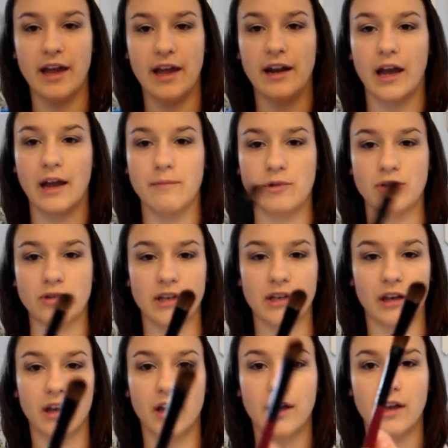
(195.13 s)
and I'm
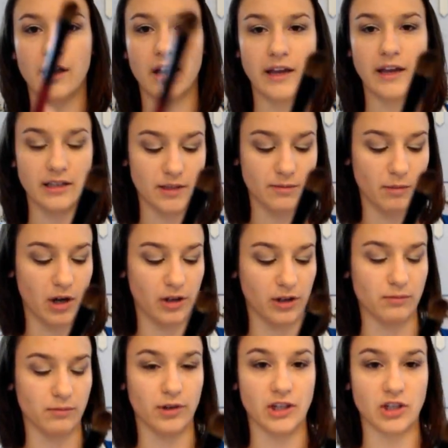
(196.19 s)
using a
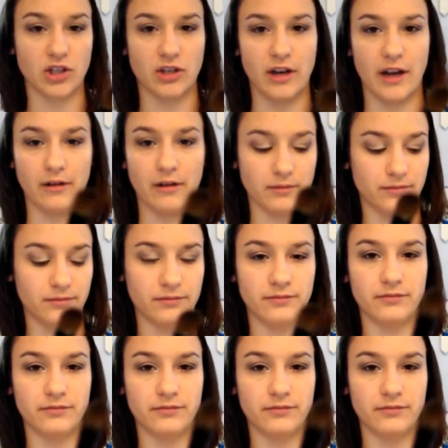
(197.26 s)
smaller brush now.